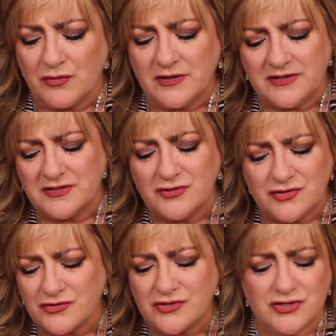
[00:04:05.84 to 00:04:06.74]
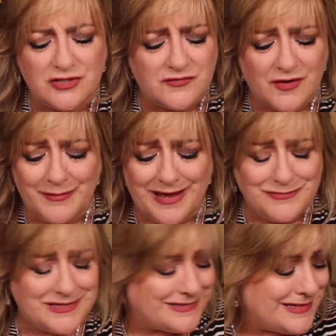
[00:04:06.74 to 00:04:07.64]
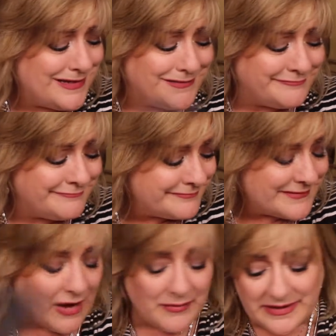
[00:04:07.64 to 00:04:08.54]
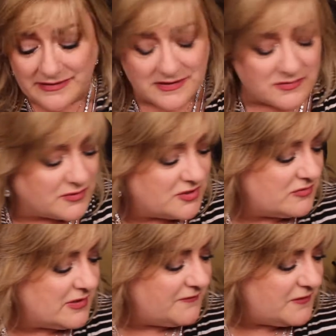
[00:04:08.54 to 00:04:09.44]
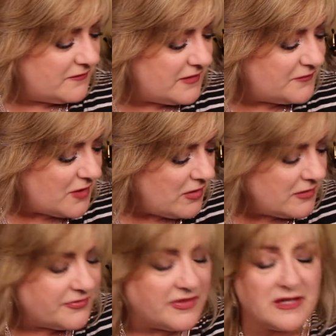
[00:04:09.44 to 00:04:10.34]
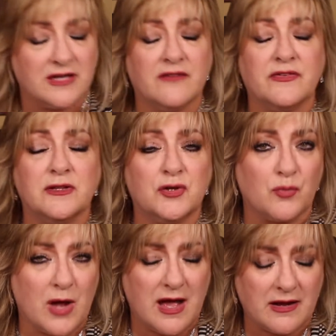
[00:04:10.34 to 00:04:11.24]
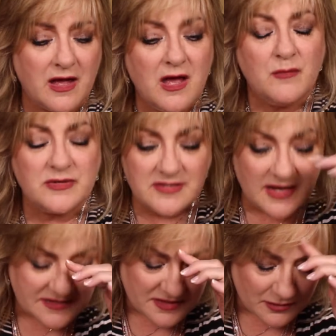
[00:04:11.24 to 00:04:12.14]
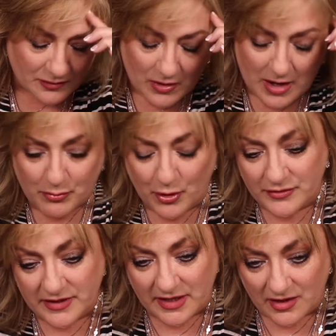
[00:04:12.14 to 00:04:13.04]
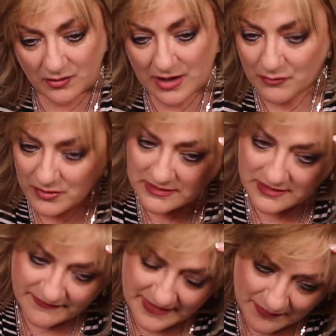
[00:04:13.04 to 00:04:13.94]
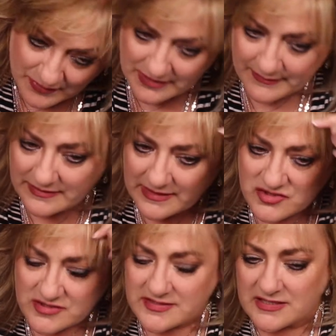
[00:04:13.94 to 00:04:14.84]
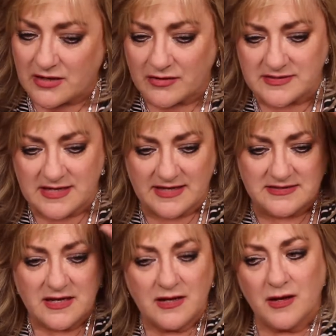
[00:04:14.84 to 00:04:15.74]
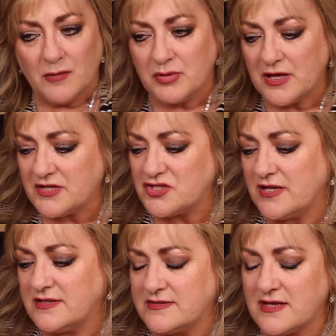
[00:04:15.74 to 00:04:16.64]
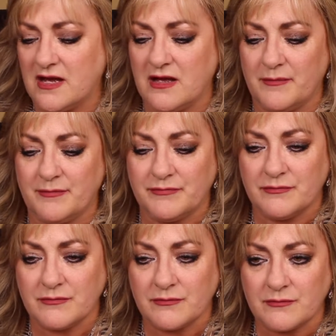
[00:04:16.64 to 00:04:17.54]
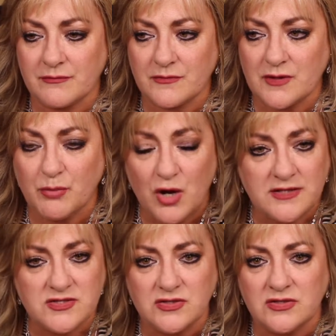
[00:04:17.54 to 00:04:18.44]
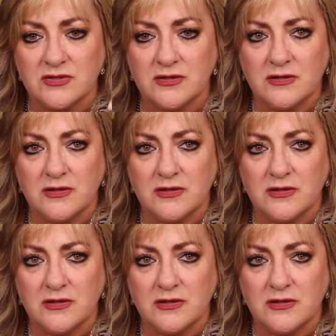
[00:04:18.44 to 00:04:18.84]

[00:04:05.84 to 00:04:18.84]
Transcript: really good neutrals to choose from. I'm just saying I would get this one you if you if y'all are thinking of a Lorac besides the Lorac Pro to Go. I really love that one. I mean that's just you know because it has blush, it has um, bronzer,